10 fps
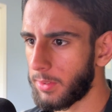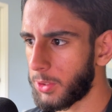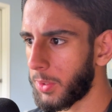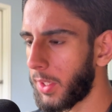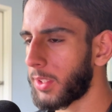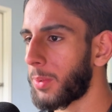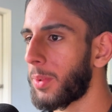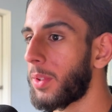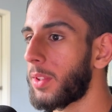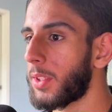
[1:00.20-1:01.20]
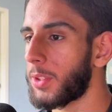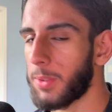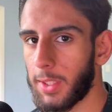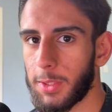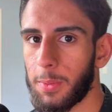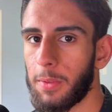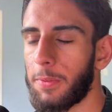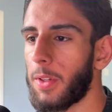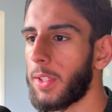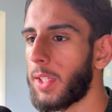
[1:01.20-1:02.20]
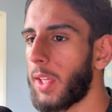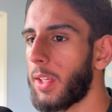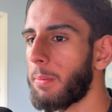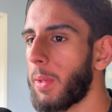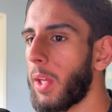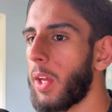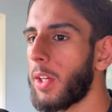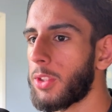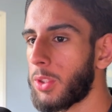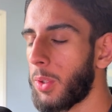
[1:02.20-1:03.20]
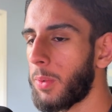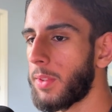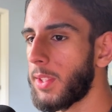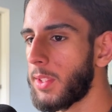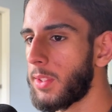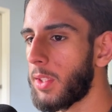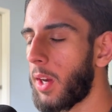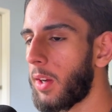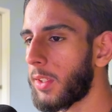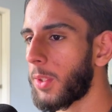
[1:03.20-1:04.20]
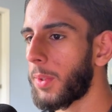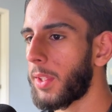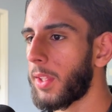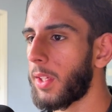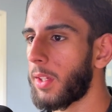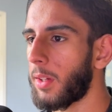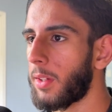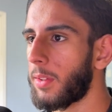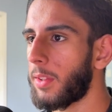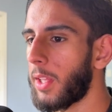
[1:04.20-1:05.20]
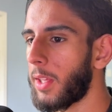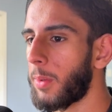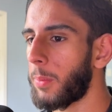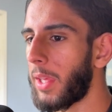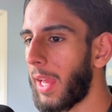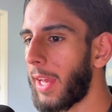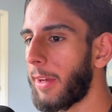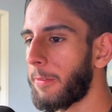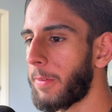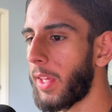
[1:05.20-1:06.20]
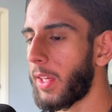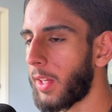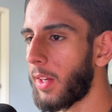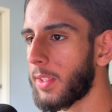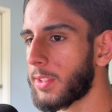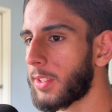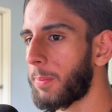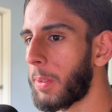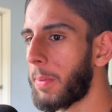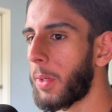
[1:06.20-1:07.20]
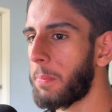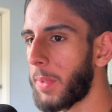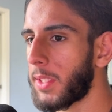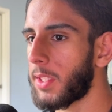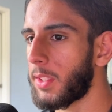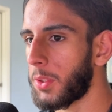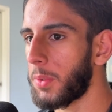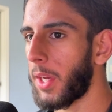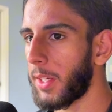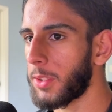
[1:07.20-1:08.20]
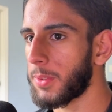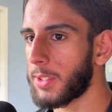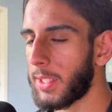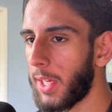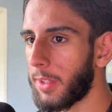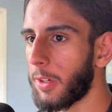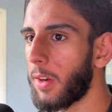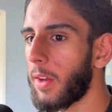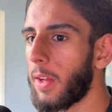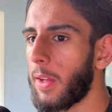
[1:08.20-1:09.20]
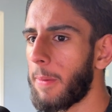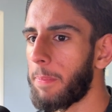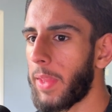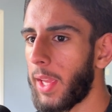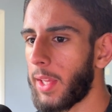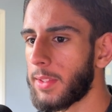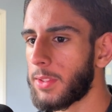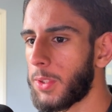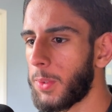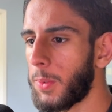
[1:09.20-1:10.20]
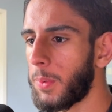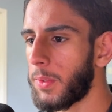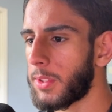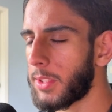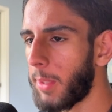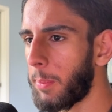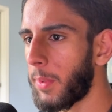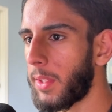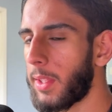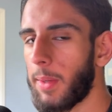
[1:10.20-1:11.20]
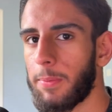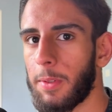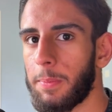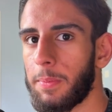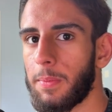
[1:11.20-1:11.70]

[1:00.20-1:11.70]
Jurassic World and Jurassic World Fallen Kingdom. So this is an ongoing thing that we have a concept about mixing two dinosaurs together, and to separate them from